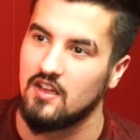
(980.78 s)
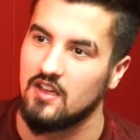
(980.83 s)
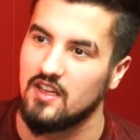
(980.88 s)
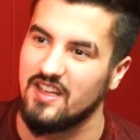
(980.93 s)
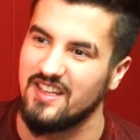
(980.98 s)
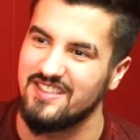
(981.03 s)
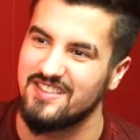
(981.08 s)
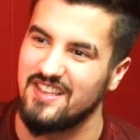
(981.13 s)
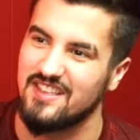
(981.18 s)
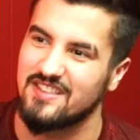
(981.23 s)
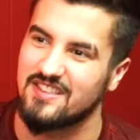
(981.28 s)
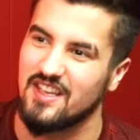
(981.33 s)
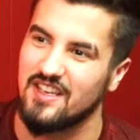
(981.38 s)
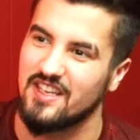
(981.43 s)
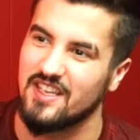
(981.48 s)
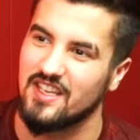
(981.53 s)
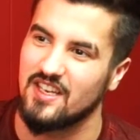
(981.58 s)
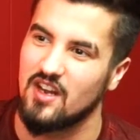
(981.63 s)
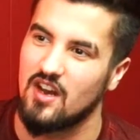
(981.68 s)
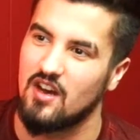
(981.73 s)
Is this
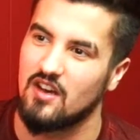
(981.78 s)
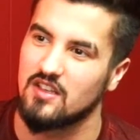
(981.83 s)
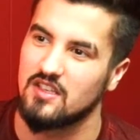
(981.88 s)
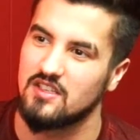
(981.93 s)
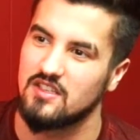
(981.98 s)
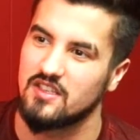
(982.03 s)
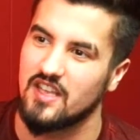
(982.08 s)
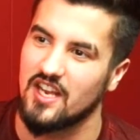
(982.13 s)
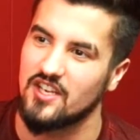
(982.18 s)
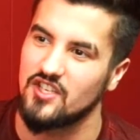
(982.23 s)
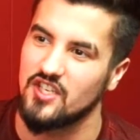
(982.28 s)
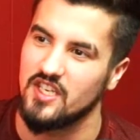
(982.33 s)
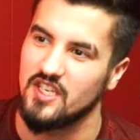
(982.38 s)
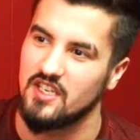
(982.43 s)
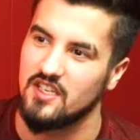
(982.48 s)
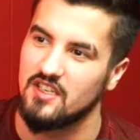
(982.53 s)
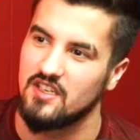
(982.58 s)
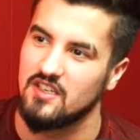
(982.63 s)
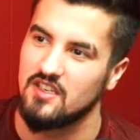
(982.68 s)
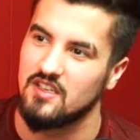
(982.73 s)
gonna get all sketchy?